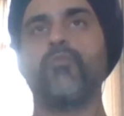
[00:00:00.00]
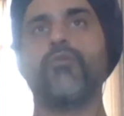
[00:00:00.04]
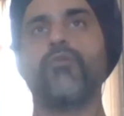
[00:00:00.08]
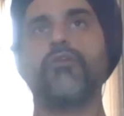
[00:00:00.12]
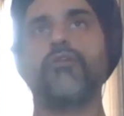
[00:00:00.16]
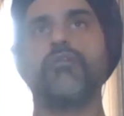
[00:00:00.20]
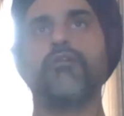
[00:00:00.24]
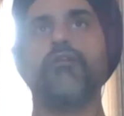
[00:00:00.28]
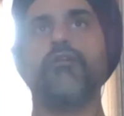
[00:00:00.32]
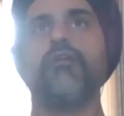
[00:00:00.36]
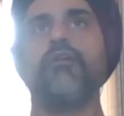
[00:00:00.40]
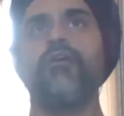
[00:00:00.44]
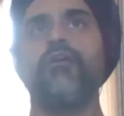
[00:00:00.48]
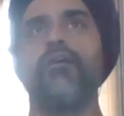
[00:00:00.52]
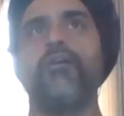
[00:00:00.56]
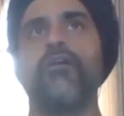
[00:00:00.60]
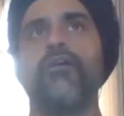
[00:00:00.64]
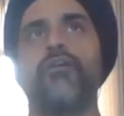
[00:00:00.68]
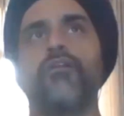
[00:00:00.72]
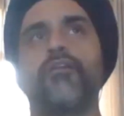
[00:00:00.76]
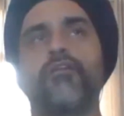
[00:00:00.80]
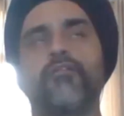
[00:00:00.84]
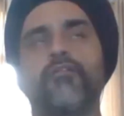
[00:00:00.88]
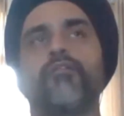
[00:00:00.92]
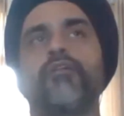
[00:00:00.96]
what
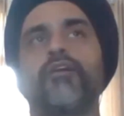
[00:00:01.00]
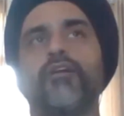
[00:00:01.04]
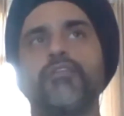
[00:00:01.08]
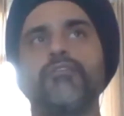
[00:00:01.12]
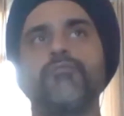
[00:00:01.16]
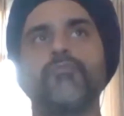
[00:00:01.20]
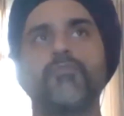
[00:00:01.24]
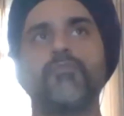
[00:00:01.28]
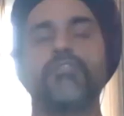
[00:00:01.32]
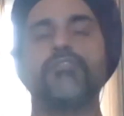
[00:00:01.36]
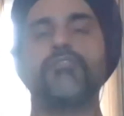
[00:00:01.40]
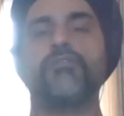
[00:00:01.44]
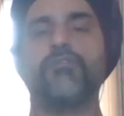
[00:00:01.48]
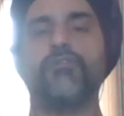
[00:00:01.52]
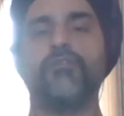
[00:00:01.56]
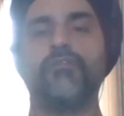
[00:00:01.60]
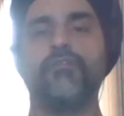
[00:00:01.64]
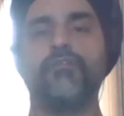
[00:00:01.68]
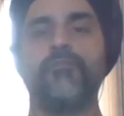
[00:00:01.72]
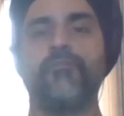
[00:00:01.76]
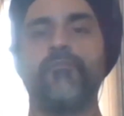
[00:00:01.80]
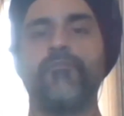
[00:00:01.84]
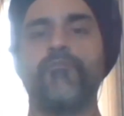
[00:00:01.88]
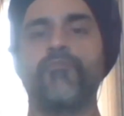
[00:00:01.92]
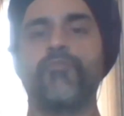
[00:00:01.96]
a lot of guys miss
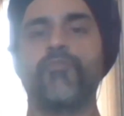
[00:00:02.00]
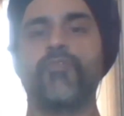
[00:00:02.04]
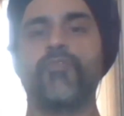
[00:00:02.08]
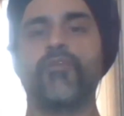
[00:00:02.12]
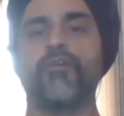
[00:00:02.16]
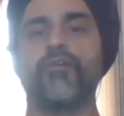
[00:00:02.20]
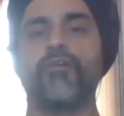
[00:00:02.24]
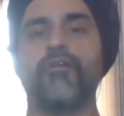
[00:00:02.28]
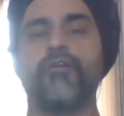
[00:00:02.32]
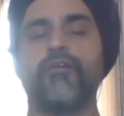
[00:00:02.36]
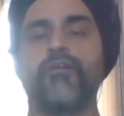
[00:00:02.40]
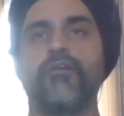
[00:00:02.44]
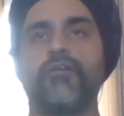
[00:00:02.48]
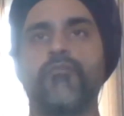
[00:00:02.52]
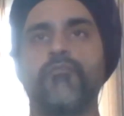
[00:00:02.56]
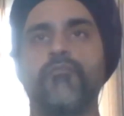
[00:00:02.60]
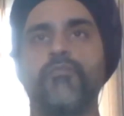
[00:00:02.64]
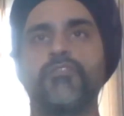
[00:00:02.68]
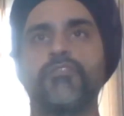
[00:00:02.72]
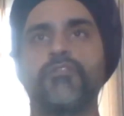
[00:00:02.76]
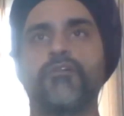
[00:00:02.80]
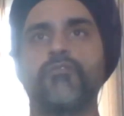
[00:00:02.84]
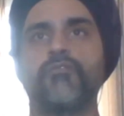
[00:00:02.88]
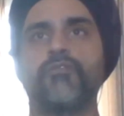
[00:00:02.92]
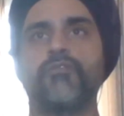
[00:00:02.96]
out
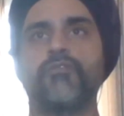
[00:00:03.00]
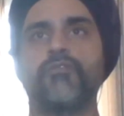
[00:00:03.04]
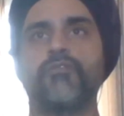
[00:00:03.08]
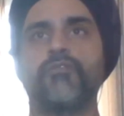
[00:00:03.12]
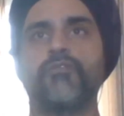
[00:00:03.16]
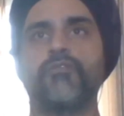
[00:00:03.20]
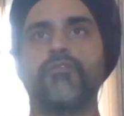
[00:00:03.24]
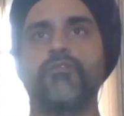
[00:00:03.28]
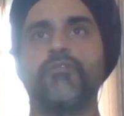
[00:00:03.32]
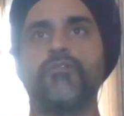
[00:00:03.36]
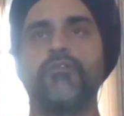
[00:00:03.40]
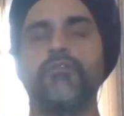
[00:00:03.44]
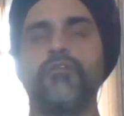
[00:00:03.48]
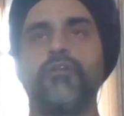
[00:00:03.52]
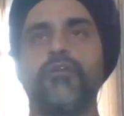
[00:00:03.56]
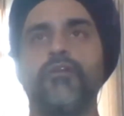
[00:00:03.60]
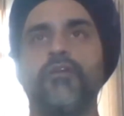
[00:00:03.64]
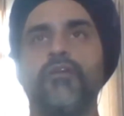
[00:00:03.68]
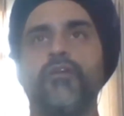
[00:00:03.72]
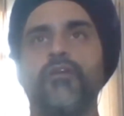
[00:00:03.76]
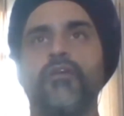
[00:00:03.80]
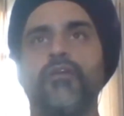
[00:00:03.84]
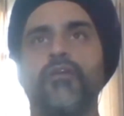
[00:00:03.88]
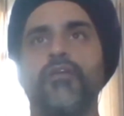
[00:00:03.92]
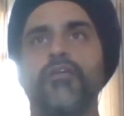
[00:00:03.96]
on,
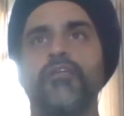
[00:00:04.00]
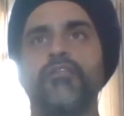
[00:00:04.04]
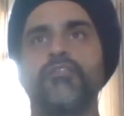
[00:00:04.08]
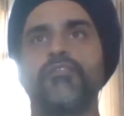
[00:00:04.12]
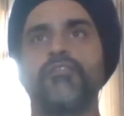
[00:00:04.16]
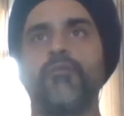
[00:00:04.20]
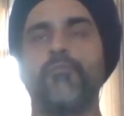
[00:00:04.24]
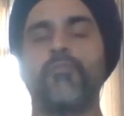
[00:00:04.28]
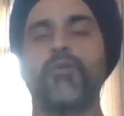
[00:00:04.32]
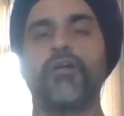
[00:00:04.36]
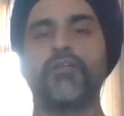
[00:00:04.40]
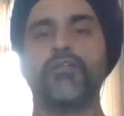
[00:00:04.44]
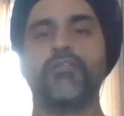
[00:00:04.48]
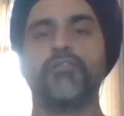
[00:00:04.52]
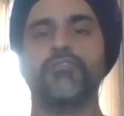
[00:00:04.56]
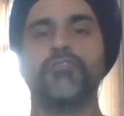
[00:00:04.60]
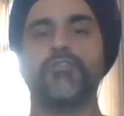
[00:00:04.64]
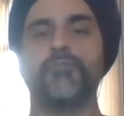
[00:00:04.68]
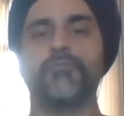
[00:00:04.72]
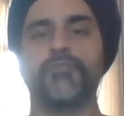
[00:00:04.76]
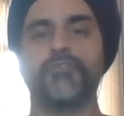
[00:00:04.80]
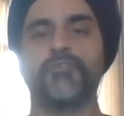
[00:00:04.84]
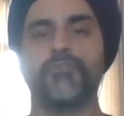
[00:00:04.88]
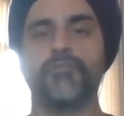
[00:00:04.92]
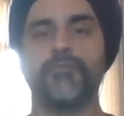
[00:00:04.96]
is the
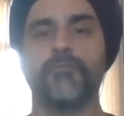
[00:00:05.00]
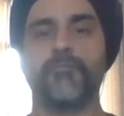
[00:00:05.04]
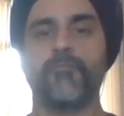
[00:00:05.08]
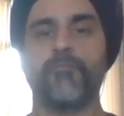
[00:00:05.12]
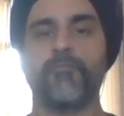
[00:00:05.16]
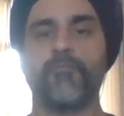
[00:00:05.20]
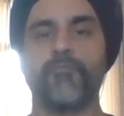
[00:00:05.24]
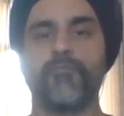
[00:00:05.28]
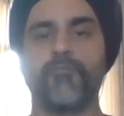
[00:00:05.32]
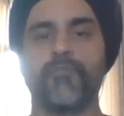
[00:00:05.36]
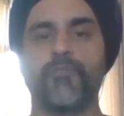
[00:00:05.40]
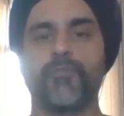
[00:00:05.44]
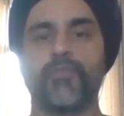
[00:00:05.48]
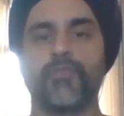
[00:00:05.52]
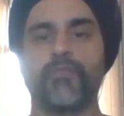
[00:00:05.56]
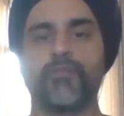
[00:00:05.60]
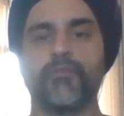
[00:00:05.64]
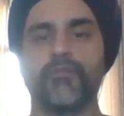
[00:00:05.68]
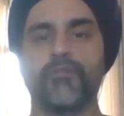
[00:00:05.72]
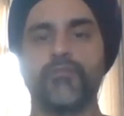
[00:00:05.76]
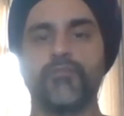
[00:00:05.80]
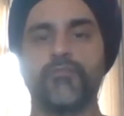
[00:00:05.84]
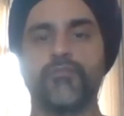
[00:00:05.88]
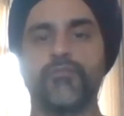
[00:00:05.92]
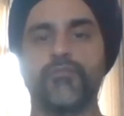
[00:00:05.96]
partnerships.
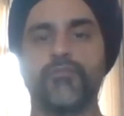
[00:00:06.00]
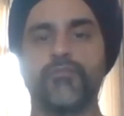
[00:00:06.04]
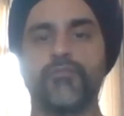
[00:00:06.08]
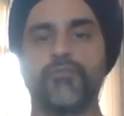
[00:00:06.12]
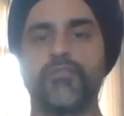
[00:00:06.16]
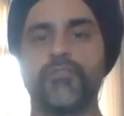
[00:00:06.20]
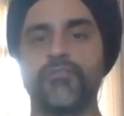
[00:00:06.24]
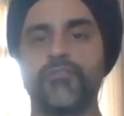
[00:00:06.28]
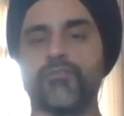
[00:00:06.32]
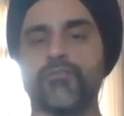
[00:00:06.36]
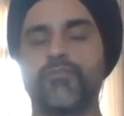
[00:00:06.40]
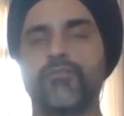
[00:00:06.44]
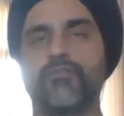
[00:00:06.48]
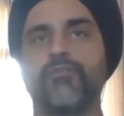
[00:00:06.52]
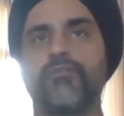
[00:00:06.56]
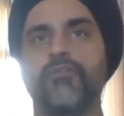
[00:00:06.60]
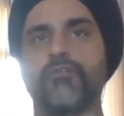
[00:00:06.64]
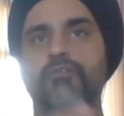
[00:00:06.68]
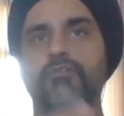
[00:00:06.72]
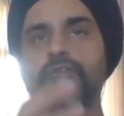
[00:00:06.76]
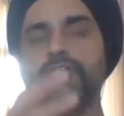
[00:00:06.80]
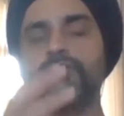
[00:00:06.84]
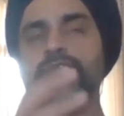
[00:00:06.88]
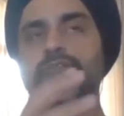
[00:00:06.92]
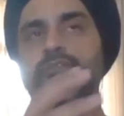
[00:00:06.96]
So there's
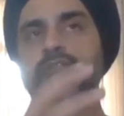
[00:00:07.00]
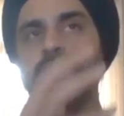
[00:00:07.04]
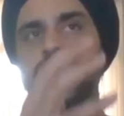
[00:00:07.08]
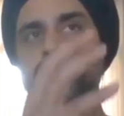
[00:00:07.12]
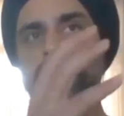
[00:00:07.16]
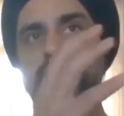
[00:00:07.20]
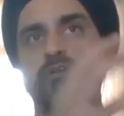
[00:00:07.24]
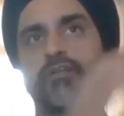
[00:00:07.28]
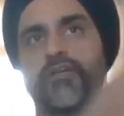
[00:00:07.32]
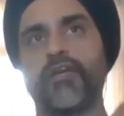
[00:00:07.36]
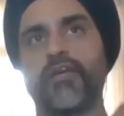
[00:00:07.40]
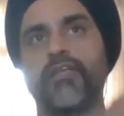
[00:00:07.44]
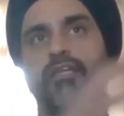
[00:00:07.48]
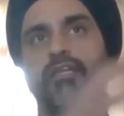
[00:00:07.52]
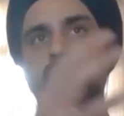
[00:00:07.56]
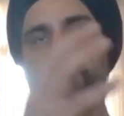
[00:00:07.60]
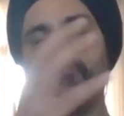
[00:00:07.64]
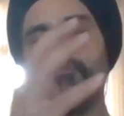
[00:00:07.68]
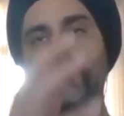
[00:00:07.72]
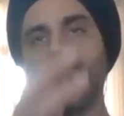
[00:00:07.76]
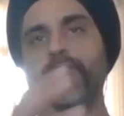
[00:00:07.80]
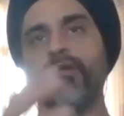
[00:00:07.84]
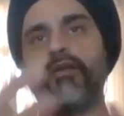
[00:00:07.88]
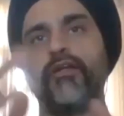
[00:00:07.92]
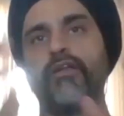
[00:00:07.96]
growth, so there's
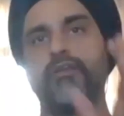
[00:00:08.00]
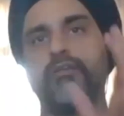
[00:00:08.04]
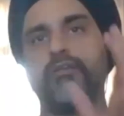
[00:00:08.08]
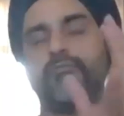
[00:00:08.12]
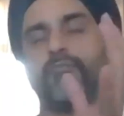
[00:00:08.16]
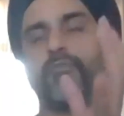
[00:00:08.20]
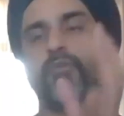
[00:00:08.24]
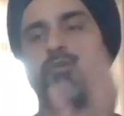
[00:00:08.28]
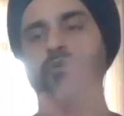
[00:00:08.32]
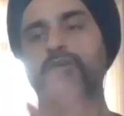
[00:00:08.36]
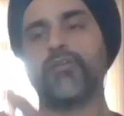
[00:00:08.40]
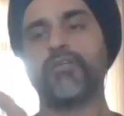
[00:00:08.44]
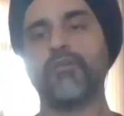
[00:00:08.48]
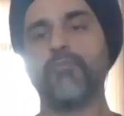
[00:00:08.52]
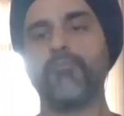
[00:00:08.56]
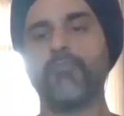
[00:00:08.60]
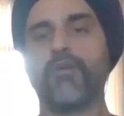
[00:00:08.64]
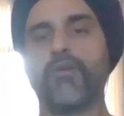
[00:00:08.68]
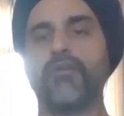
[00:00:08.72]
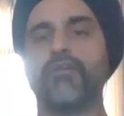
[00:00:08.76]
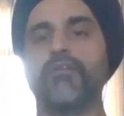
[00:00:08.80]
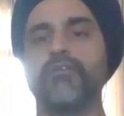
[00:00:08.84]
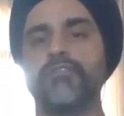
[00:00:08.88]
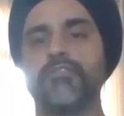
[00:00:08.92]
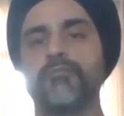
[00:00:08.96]
organic, paid, product, and
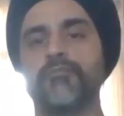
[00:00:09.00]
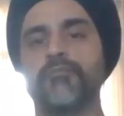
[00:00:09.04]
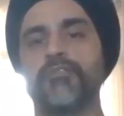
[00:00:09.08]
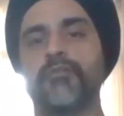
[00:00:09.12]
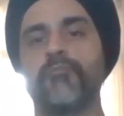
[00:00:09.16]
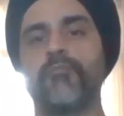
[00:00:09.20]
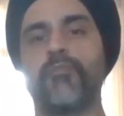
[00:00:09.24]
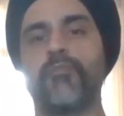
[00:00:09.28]
partnerships. And